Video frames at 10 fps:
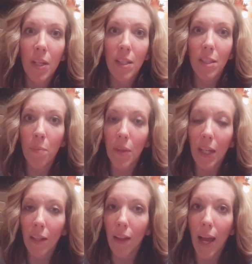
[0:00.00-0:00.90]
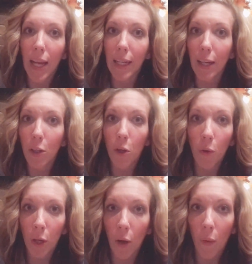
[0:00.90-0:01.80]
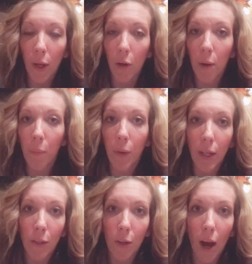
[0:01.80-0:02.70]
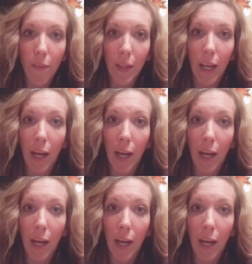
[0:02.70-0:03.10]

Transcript: something like coconut oil and put it in your coffee,